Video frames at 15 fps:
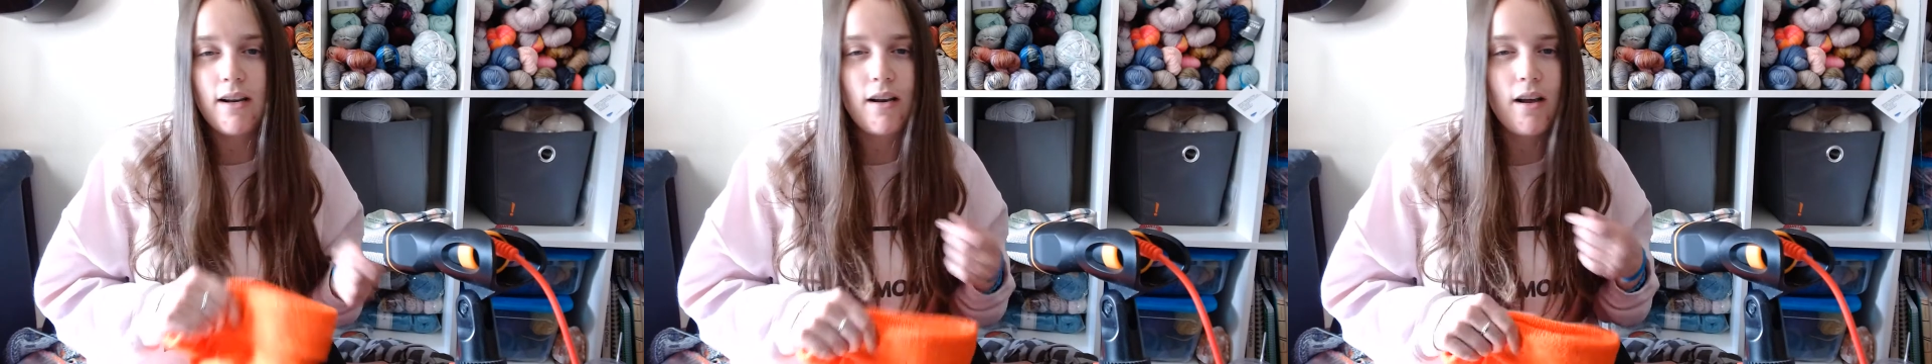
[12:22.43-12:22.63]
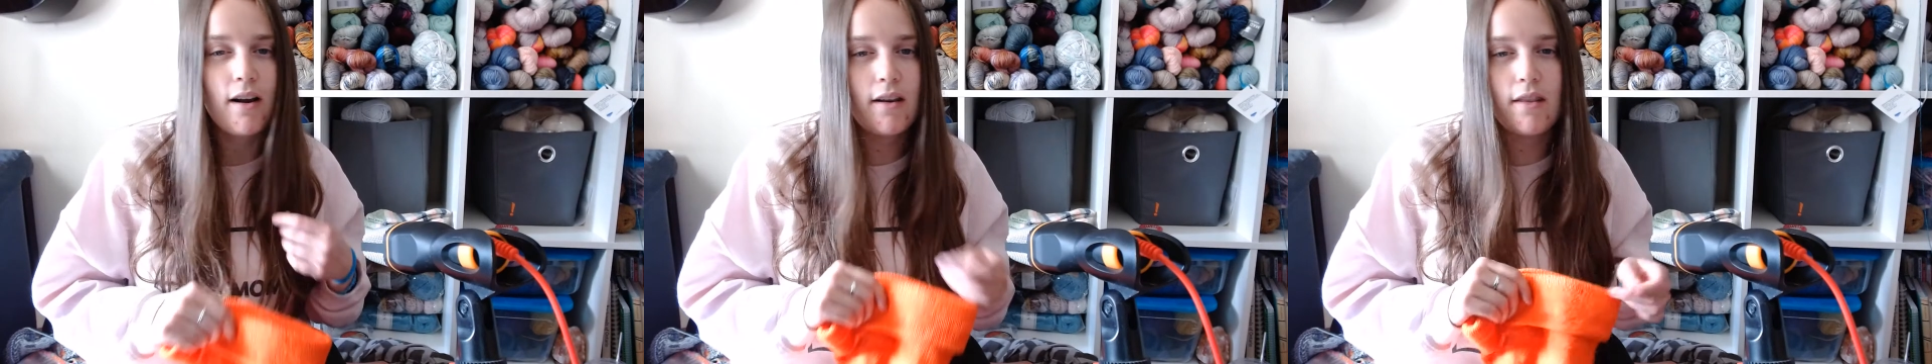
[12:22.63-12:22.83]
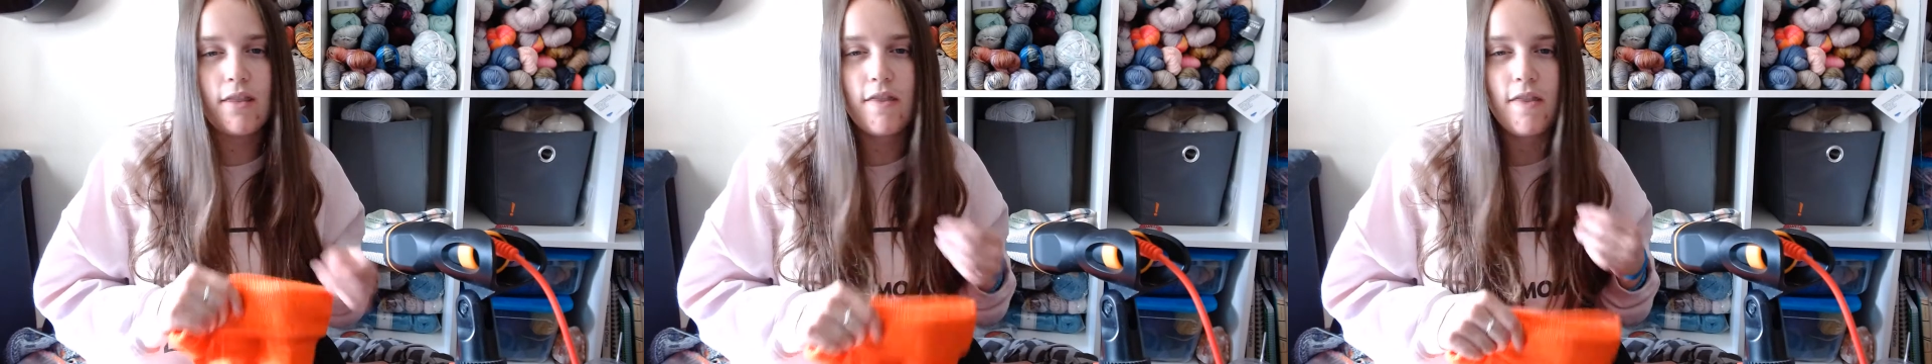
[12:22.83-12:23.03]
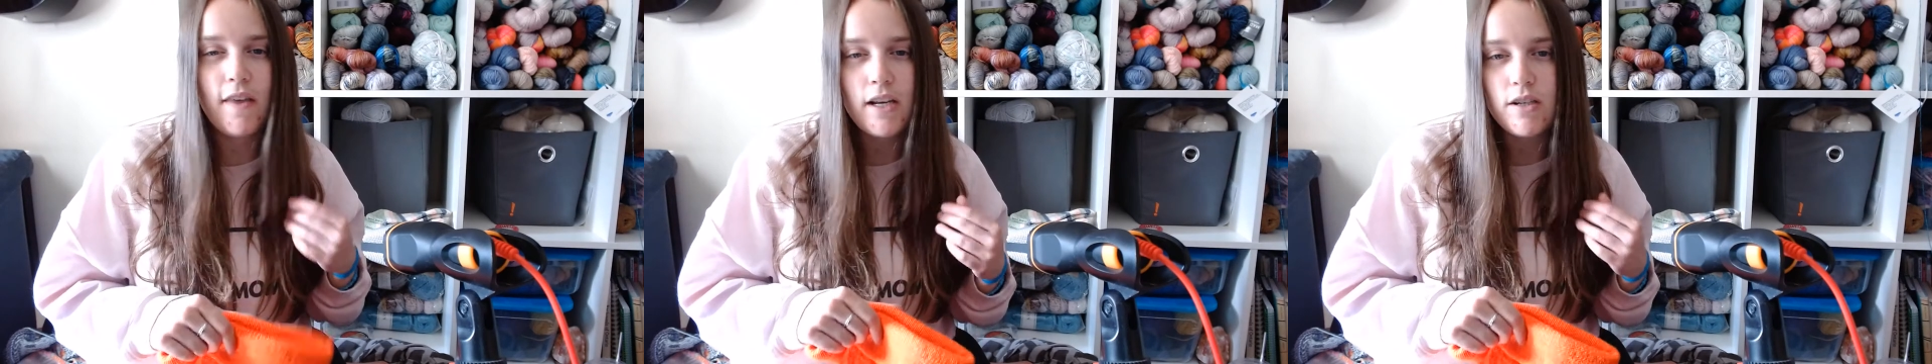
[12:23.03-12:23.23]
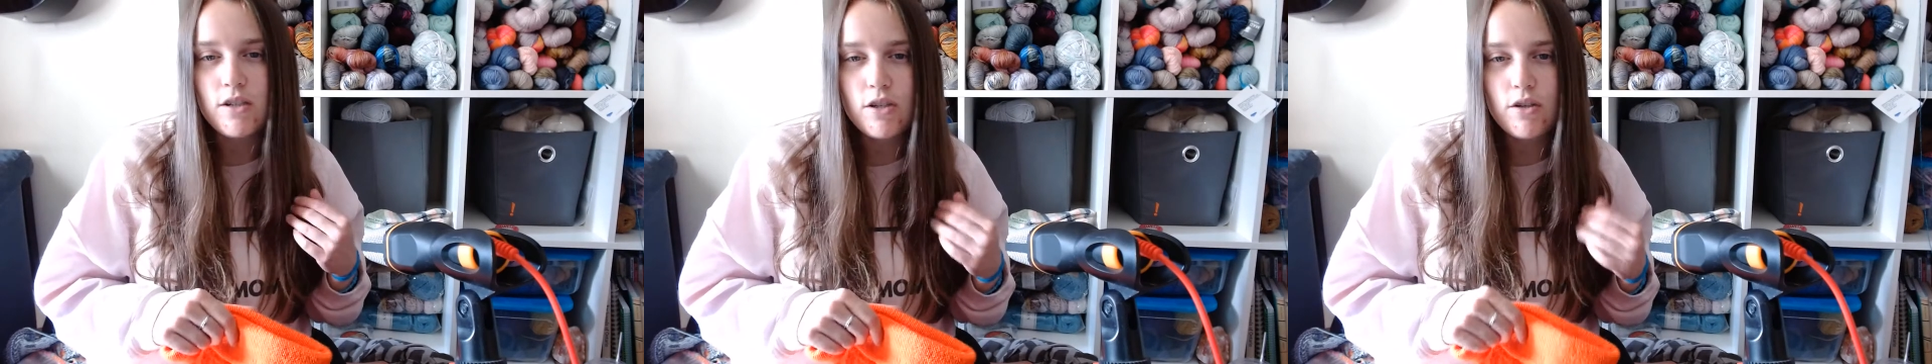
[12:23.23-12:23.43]
not
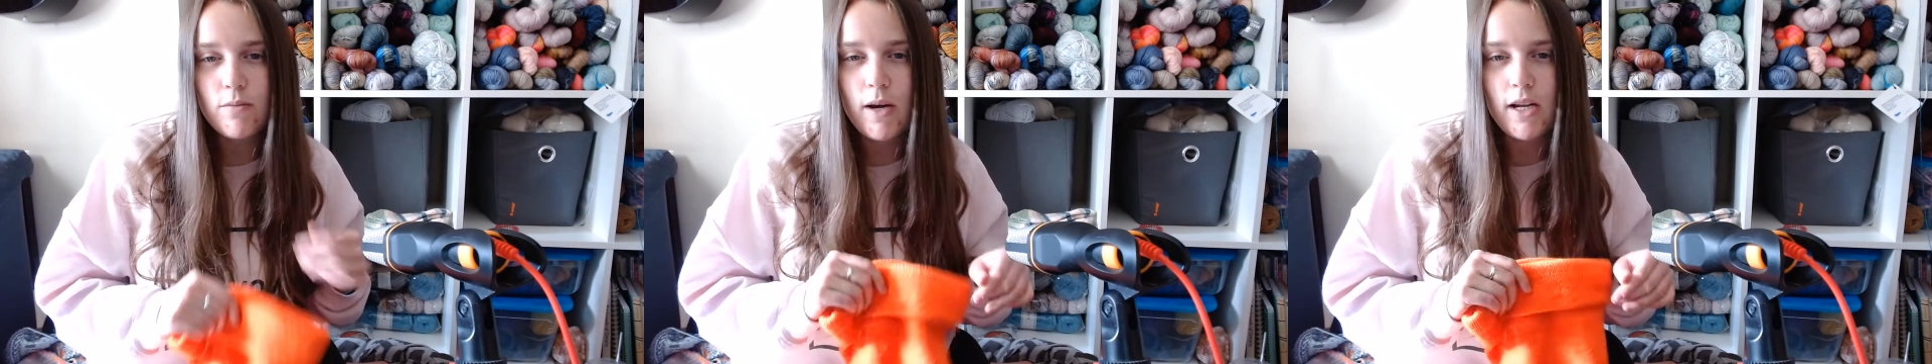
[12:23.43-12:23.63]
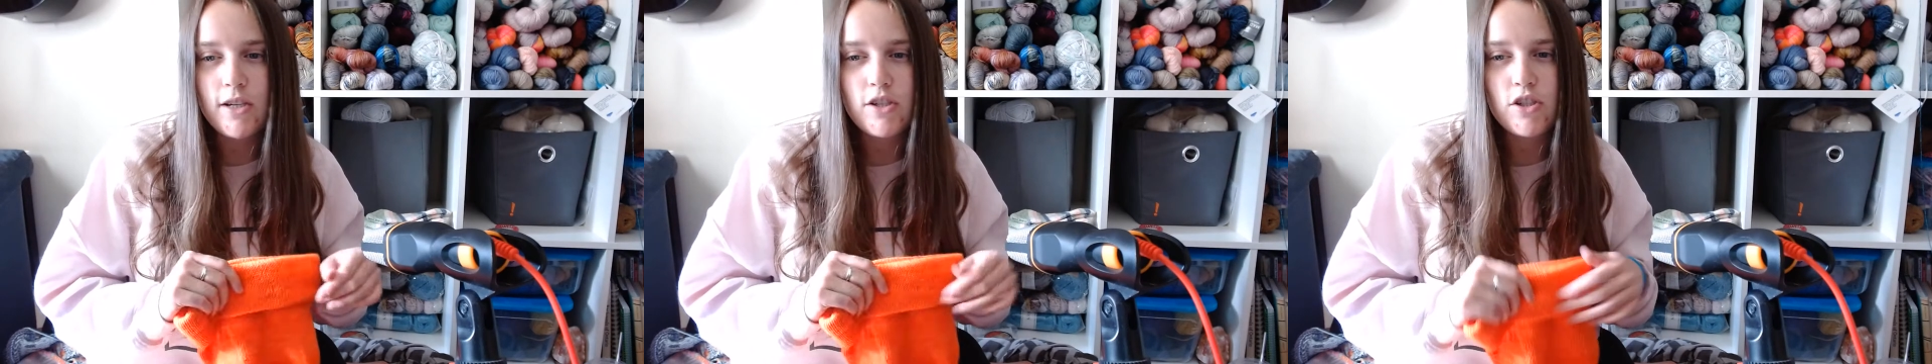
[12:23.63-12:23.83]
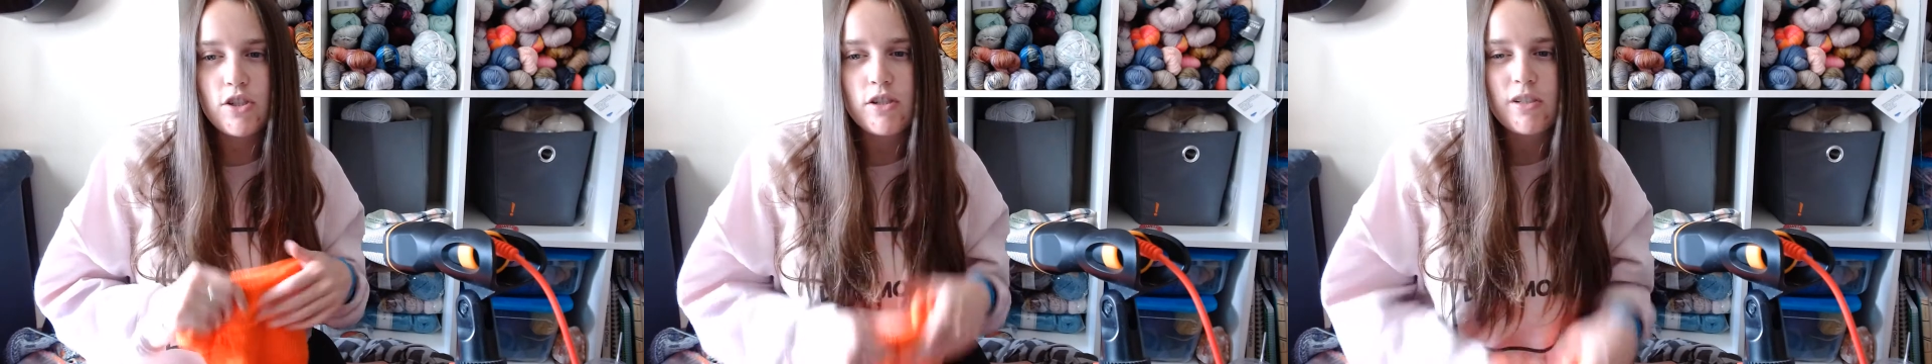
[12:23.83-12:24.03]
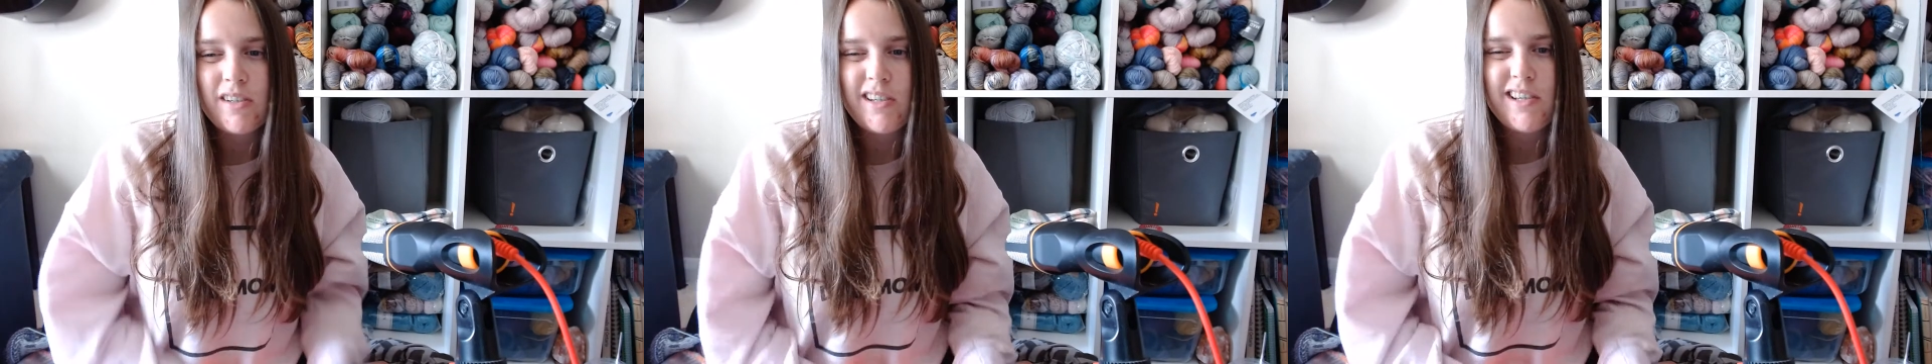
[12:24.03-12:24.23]
think too much,